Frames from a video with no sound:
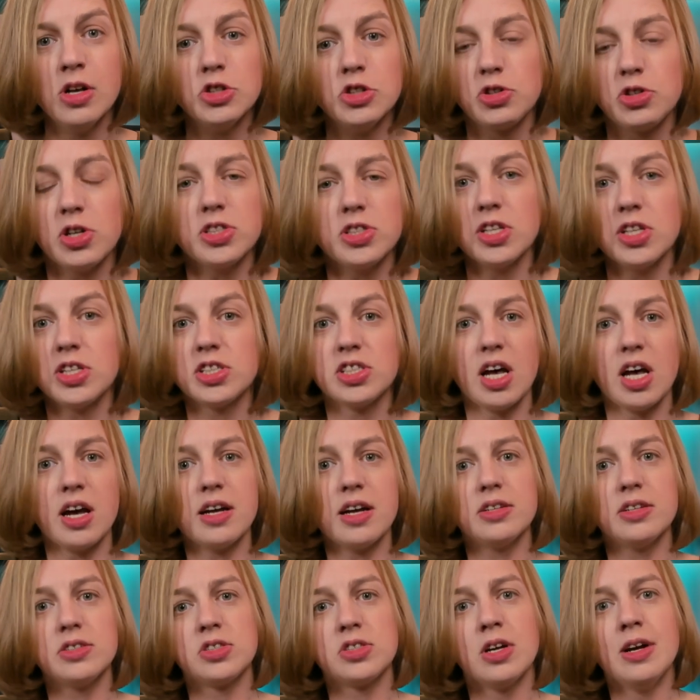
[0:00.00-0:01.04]
Trust the
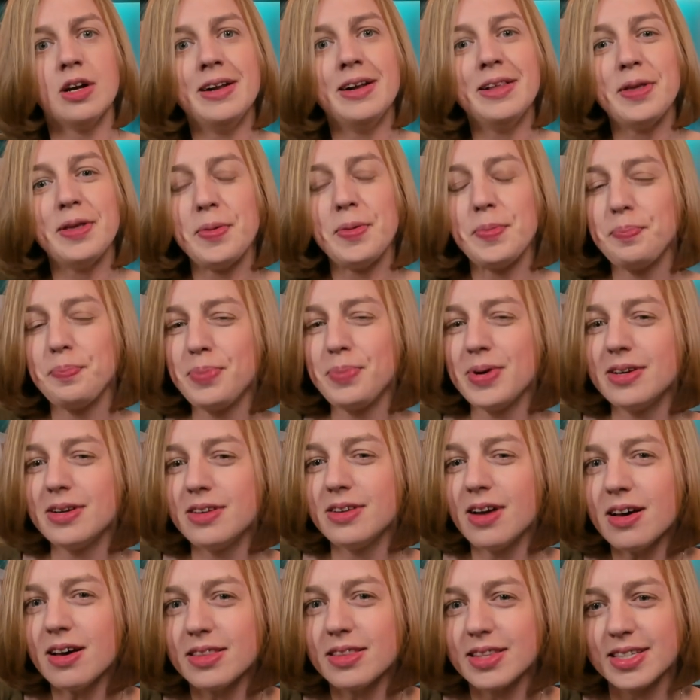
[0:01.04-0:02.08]
science, but
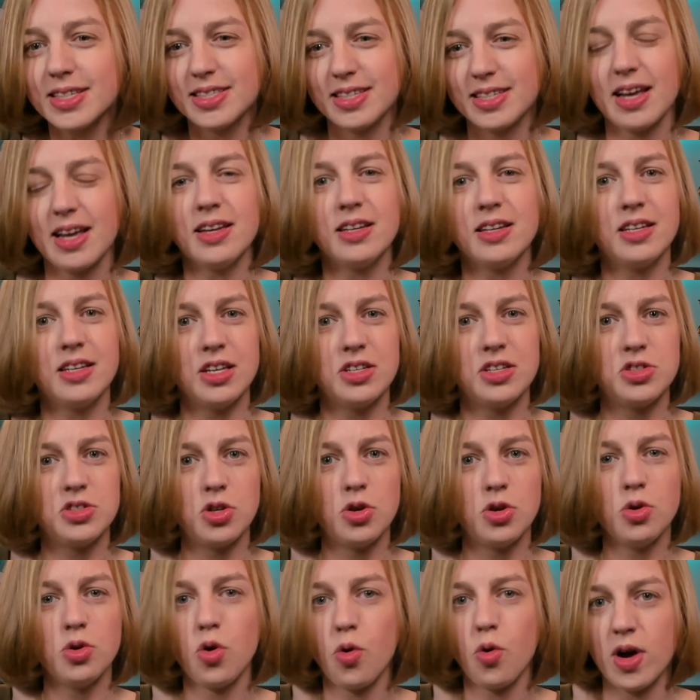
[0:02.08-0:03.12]
not the scientists
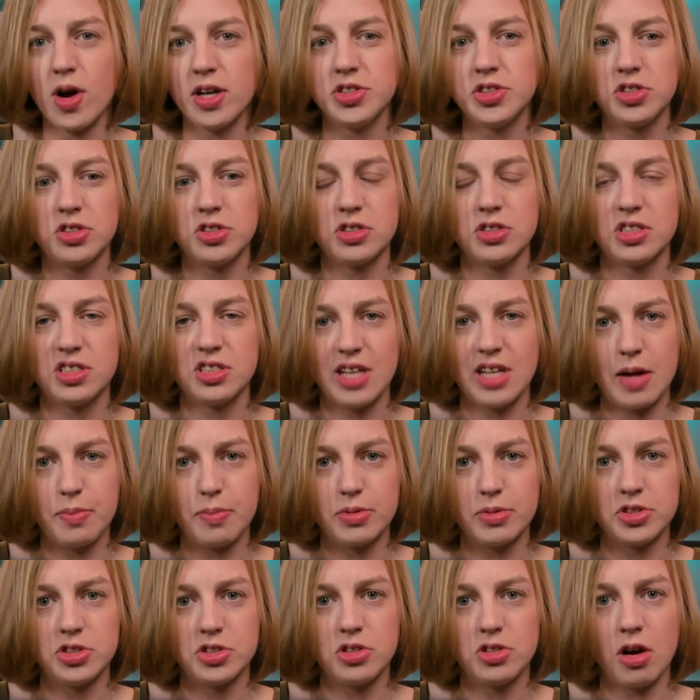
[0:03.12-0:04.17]
who question
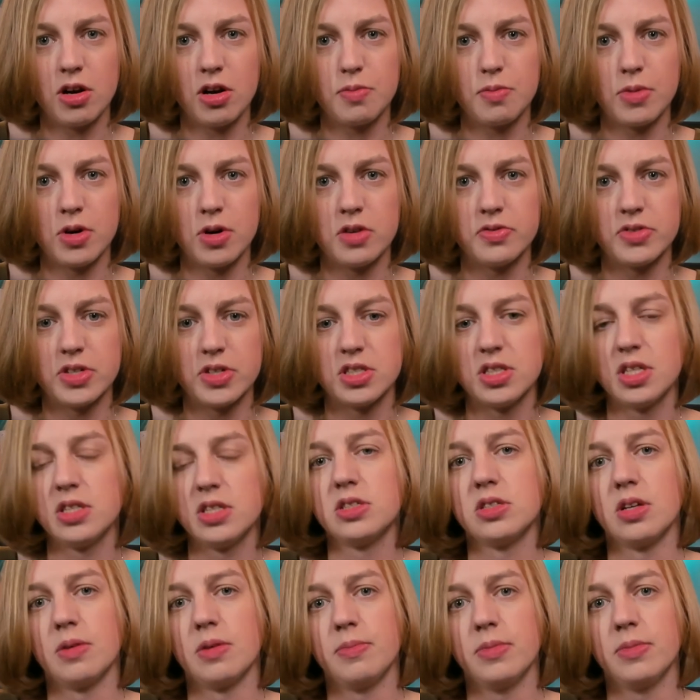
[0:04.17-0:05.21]
established dogma of the
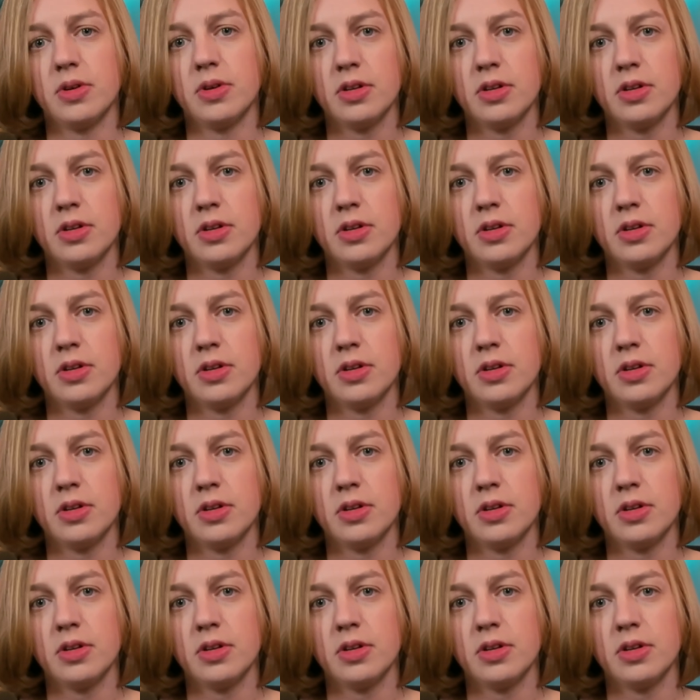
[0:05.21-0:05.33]
system.